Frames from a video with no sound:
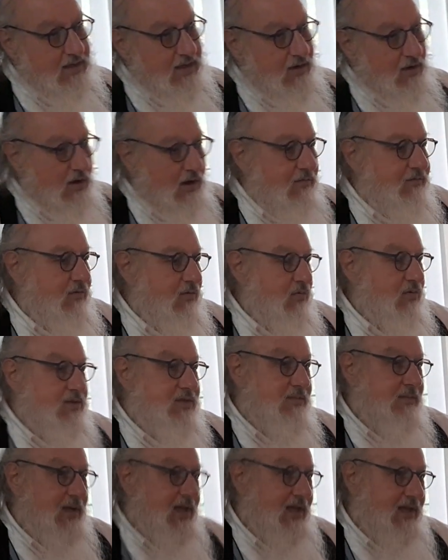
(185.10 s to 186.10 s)
the offer
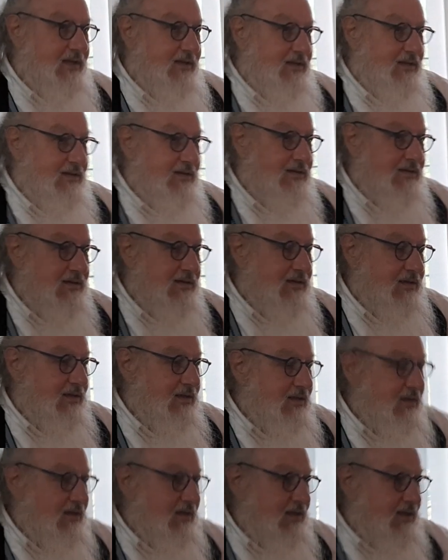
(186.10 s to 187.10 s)
was made,
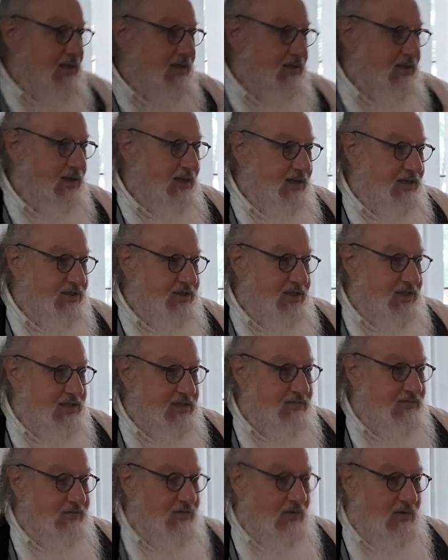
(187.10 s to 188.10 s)
and I had
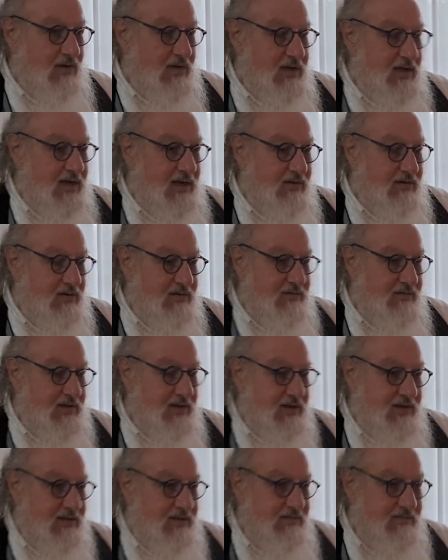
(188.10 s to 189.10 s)
just fallen out of
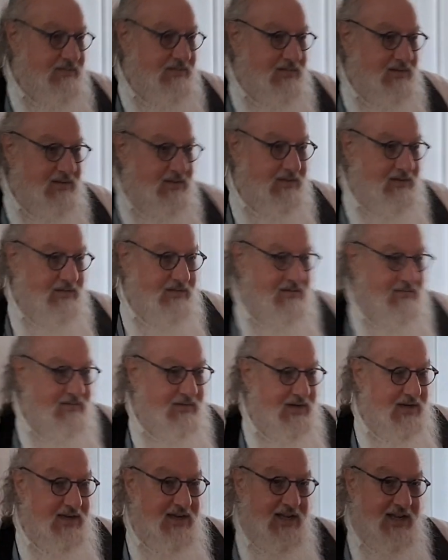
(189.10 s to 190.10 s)

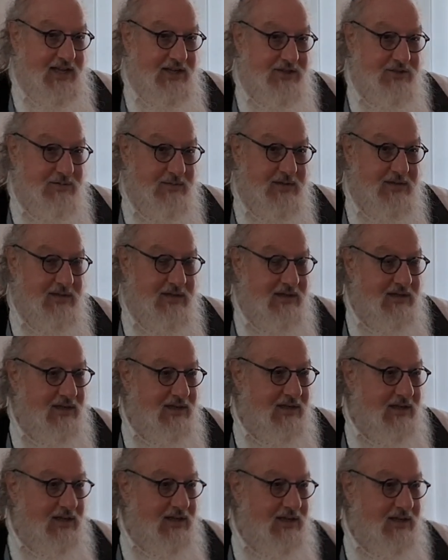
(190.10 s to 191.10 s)
an engagement,
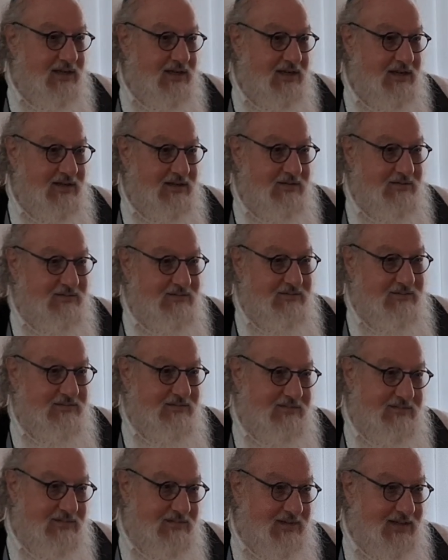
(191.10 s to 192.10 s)
and I
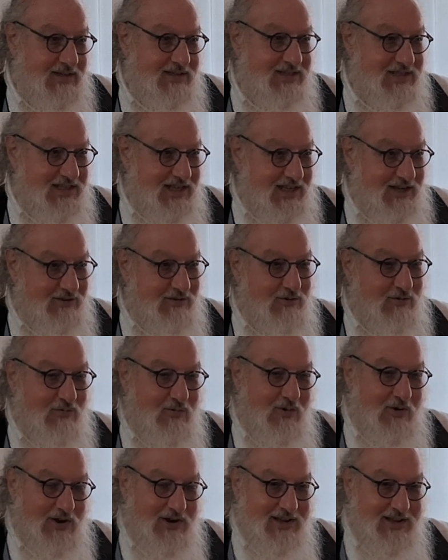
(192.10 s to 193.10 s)
had seen her
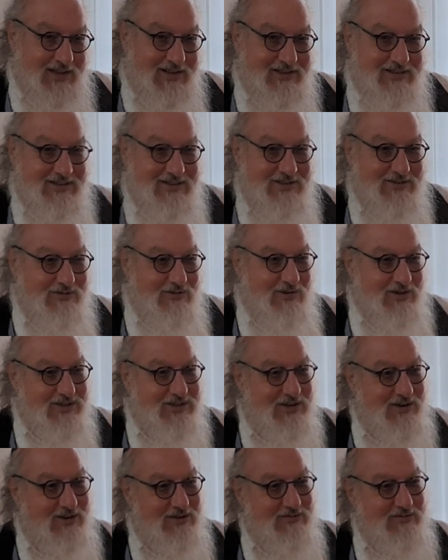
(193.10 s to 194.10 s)
walking
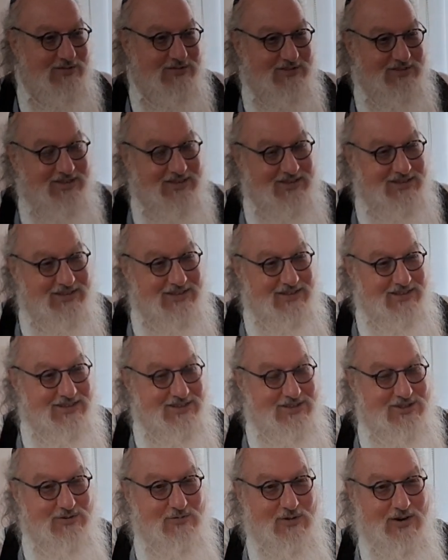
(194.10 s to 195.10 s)
across Harvard
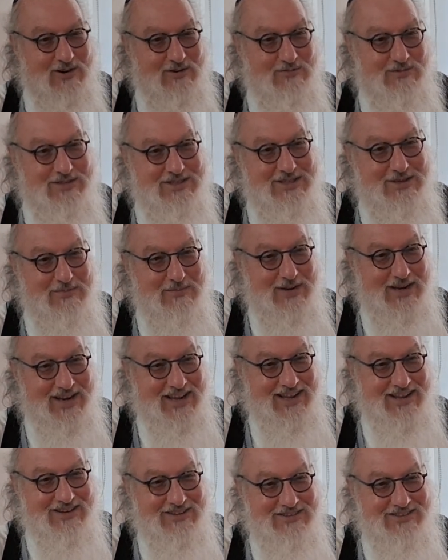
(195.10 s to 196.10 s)
Square with
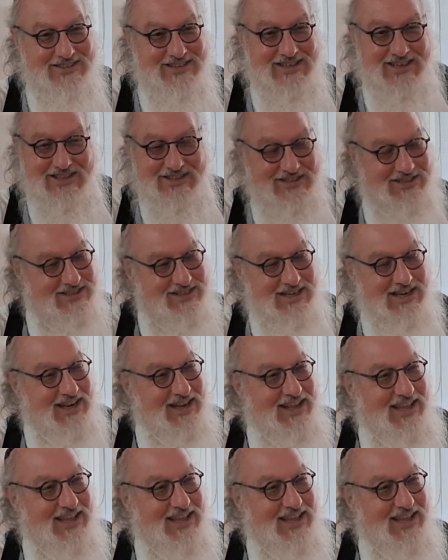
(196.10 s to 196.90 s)
somebody else, and I just said, I